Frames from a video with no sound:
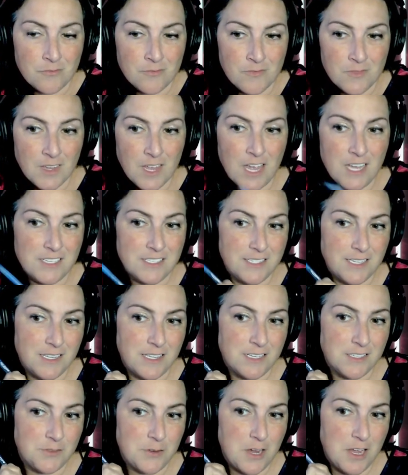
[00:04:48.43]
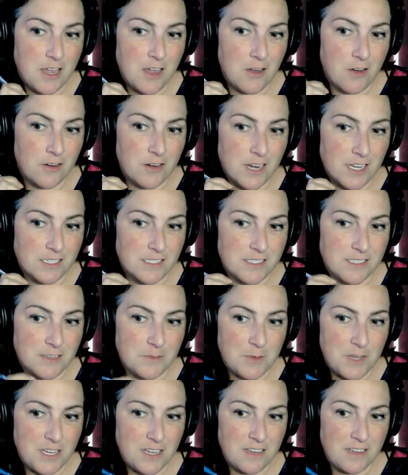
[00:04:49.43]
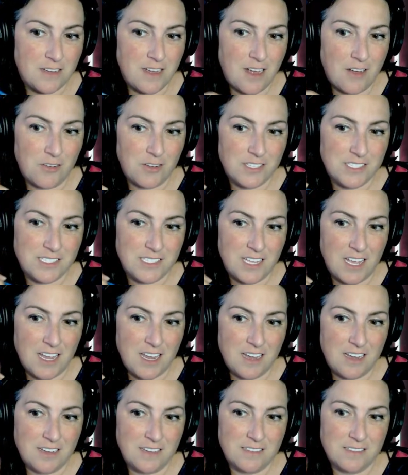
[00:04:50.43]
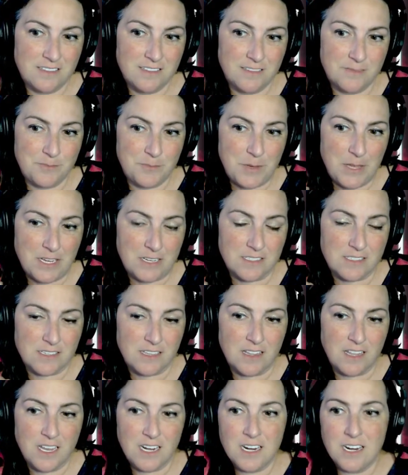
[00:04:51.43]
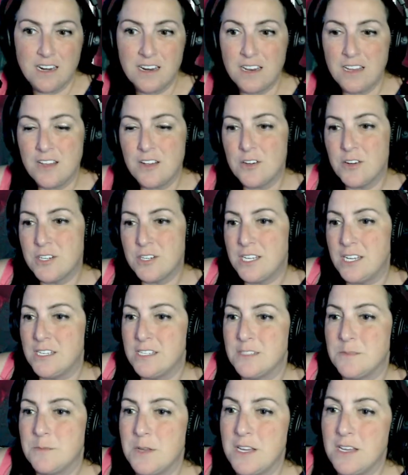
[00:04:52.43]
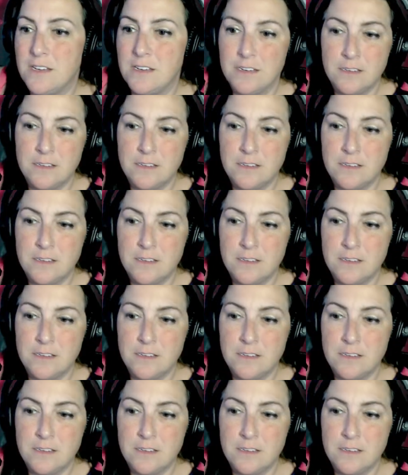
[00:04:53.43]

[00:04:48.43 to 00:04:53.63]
Yeah, see this right here next to me? How it's like pixelated? It irritates me.